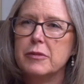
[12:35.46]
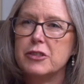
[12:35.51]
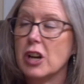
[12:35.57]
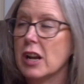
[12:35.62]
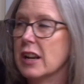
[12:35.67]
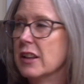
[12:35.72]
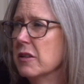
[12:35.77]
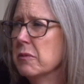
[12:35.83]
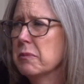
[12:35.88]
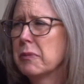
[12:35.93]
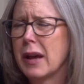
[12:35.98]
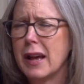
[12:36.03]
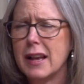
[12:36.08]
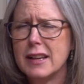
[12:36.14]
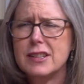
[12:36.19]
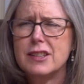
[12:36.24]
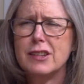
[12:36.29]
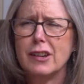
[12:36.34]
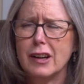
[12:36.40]
Jonathan
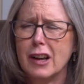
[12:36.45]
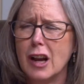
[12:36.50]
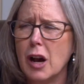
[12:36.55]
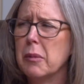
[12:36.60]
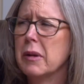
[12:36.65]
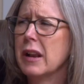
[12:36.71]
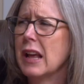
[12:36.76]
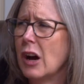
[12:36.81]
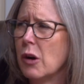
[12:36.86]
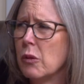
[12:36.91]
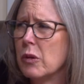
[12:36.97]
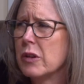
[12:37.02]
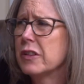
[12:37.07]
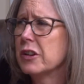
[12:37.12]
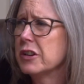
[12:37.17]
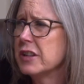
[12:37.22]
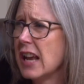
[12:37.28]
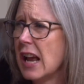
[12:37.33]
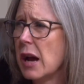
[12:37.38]
Best are coming out with
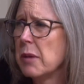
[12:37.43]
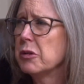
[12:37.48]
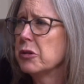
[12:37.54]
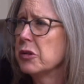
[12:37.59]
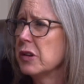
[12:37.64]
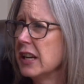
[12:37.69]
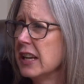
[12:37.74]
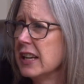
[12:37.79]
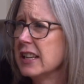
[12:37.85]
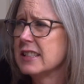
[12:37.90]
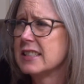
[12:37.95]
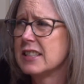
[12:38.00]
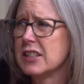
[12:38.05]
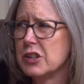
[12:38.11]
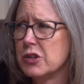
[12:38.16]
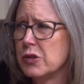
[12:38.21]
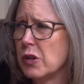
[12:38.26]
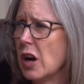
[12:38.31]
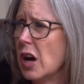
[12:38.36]
their tambourines
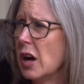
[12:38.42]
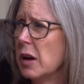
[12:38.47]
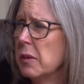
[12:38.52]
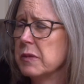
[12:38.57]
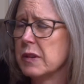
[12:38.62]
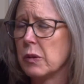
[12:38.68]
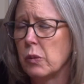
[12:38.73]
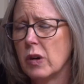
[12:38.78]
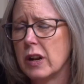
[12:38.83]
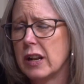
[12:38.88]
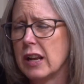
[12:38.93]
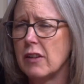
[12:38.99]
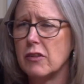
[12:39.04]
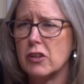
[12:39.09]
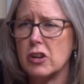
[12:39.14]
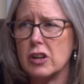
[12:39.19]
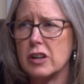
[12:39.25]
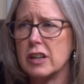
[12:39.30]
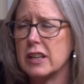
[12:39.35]
and drums,
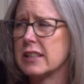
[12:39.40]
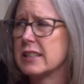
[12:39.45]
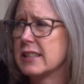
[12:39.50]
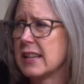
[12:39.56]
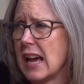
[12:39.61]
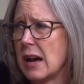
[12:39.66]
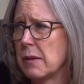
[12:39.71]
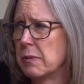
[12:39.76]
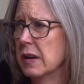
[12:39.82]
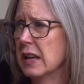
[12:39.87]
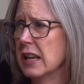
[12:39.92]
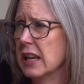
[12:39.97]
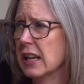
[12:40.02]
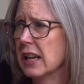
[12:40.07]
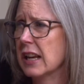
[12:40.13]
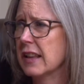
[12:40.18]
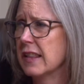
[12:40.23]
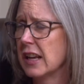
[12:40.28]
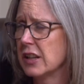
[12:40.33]
whatever, it's
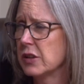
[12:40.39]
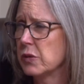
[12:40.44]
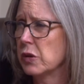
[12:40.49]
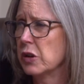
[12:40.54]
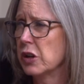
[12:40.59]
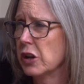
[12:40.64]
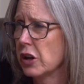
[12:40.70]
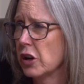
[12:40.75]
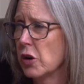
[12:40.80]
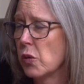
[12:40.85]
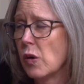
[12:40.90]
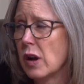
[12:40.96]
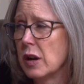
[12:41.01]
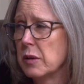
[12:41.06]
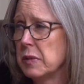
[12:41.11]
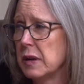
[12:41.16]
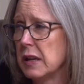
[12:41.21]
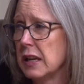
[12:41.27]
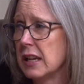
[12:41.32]
happening, and that's where you're going to
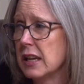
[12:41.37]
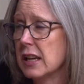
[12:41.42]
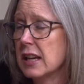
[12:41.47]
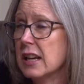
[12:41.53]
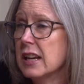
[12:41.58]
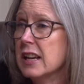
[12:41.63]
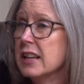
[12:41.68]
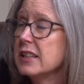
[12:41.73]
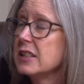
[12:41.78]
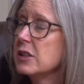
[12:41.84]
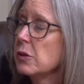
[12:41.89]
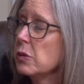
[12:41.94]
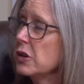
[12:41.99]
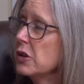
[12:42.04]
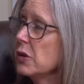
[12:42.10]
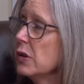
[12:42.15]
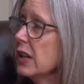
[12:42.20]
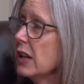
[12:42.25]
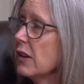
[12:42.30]
want to be. So we're
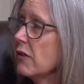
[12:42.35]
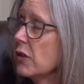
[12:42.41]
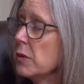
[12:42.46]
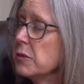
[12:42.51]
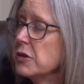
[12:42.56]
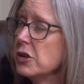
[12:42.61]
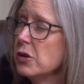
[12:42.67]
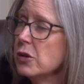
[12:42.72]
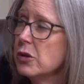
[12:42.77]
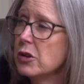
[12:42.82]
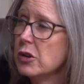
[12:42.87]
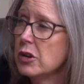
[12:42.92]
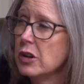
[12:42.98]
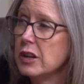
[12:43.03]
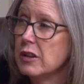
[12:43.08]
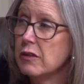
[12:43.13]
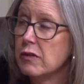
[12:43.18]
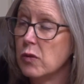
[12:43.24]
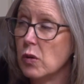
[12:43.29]
doing it from
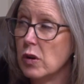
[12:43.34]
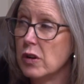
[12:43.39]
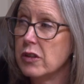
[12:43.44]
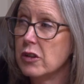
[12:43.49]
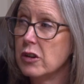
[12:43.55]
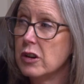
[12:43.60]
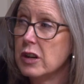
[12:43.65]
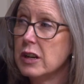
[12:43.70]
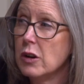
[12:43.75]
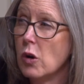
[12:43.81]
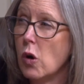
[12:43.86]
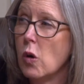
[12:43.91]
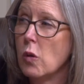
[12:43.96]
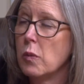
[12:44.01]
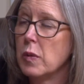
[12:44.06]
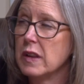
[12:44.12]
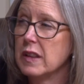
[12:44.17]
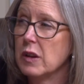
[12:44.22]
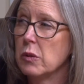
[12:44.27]
2:30 to 4:30,
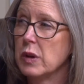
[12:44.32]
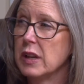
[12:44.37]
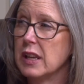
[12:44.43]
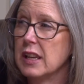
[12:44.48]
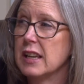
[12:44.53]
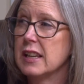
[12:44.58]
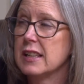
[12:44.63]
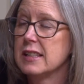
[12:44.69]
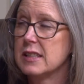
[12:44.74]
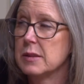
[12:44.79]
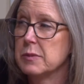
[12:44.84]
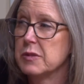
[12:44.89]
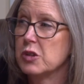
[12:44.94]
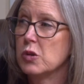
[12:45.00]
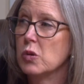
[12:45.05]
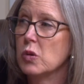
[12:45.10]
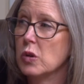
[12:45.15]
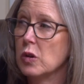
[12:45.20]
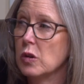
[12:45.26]
hoping that we can get some
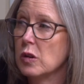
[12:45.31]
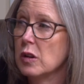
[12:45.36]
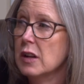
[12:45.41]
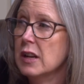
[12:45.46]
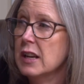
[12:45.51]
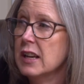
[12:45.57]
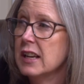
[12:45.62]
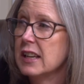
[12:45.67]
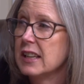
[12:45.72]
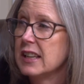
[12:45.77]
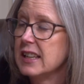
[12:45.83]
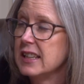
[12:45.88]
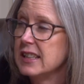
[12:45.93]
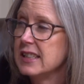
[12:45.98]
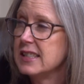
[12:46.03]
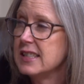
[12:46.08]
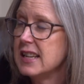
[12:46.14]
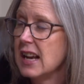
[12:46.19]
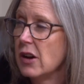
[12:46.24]
school
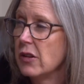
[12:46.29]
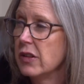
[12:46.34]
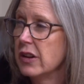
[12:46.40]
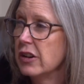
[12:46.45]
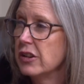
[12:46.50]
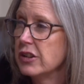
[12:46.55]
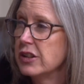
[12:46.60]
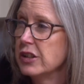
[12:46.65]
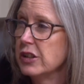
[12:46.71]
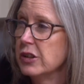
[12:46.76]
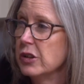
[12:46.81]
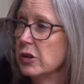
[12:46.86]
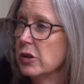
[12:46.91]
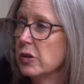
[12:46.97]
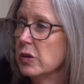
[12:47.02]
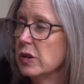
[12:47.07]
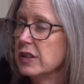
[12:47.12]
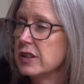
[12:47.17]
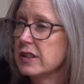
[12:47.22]
kids down there
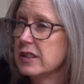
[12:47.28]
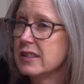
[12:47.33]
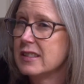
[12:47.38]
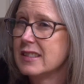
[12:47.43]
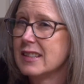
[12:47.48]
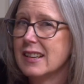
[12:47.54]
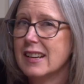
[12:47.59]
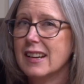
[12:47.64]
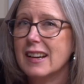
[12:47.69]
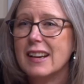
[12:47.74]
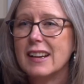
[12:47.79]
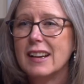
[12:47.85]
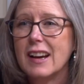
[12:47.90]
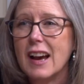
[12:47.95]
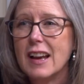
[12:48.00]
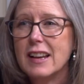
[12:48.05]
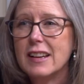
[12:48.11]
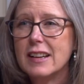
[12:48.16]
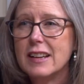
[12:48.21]
too, and just
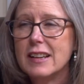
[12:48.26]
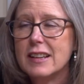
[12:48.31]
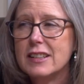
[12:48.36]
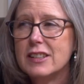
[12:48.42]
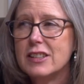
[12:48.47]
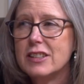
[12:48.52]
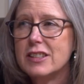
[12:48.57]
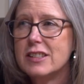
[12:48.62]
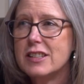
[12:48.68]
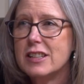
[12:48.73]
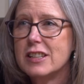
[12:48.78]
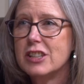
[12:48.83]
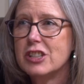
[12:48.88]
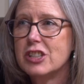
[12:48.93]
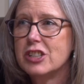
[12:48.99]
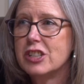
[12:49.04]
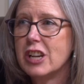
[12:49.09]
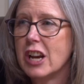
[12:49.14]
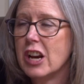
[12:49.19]
kind of just
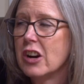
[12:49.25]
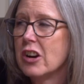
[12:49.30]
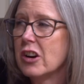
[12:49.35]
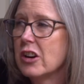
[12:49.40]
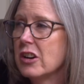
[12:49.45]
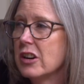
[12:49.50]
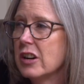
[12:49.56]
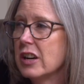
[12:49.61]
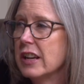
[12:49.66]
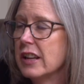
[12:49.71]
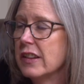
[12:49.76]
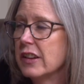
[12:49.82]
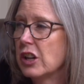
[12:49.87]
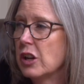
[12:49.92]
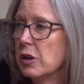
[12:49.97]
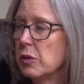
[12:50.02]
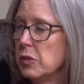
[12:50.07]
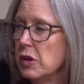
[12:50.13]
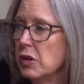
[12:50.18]
share in the
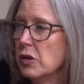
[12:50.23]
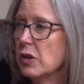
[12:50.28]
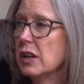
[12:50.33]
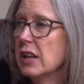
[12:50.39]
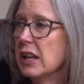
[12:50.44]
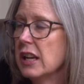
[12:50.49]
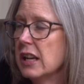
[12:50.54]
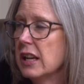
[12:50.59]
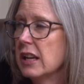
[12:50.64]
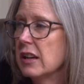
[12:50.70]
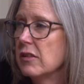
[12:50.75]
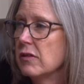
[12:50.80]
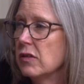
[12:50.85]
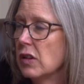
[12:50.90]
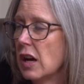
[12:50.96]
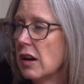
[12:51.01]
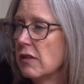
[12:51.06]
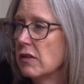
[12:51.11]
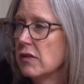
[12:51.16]
community of
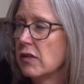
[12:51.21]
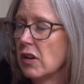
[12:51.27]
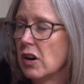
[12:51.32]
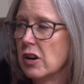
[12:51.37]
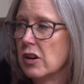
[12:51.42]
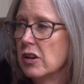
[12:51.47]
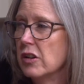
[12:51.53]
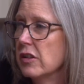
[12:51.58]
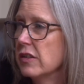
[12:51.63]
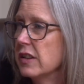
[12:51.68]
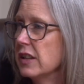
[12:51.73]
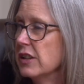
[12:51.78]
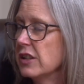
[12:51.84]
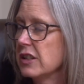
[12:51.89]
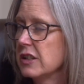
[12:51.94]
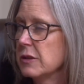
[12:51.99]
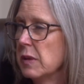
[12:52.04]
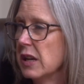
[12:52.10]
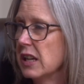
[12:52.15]
love of our earth and
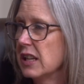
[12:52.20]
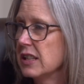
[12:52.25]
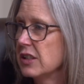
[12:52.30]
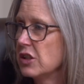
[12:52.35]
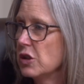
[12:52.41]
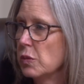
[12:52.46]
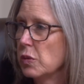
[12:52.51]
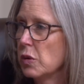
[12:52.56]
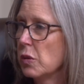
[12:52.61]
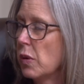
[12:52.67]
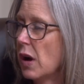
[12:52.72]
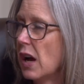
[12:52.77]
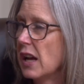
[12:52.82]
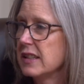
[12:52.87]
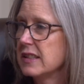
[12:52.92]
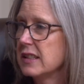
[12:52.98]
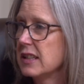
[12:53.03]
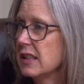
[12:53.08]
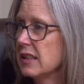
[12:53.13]
just make it super
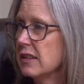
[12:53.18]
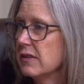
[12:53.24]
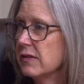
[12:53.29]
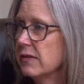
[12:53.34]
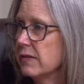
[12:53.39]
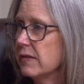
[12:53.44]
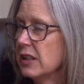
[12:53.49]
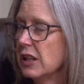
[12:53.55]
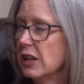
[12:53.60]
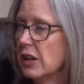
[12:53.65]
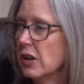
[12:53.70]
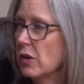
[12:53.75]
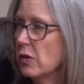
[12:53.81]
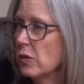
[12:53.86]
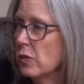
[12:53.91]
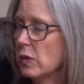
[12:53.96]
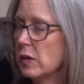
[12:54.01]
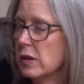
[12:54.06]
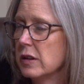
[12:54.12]
positive.
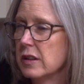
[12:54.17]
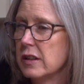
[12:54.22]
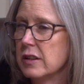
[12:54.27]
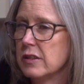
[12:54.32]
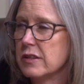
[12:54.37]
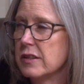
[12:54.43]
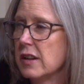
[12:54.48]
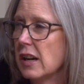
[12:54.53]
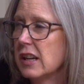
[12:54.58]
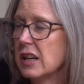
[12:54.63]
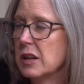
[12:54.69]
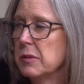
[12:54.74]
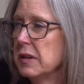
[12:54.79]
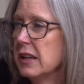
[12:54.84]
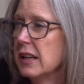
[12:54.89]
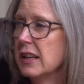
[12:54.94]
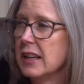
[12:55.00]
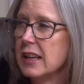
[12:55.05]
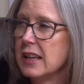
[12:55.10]
There's not going to
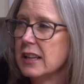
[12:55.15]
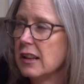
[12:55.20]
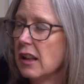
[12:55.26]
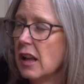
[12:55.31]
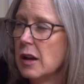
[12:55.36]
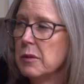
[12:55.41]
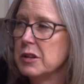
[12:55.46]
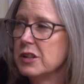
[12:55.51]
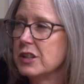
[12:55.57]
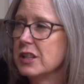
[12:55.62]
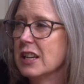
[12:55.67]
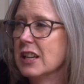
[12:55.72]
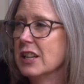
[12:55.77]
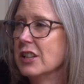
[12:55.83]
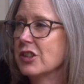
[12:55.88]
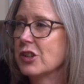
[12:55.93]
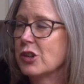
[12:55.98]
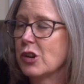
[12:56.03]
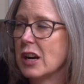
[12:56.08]
be any climate
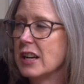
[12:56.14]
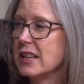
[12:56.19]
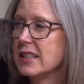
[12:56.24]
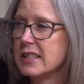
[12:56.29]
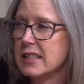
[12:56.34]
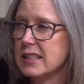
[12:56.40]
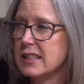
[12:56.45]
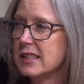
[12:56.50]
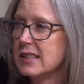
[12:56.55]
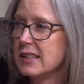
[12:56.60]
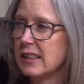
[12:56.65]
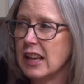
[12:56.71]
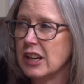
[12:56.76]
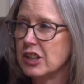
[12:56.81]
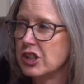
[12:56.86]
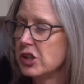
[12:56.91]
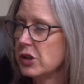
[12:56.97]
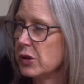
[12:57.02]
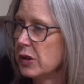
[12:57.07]
change crisis
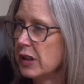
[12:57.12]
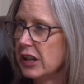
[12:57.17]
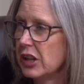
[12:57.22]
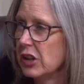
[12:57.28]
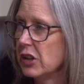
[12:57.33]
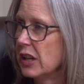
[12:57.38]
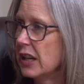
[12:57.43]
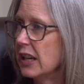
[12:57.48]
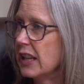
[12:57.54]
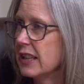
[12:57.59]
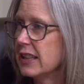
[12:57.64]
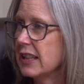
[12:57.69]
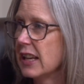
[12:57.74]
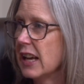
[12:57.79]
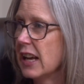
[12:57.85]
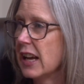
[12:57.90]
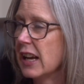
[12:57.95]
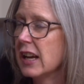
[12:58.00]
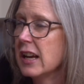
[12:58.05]
lecturing or
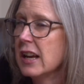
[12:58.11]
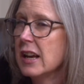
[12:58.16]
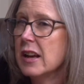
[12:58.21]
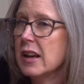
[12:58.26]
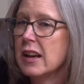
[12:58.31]
anything.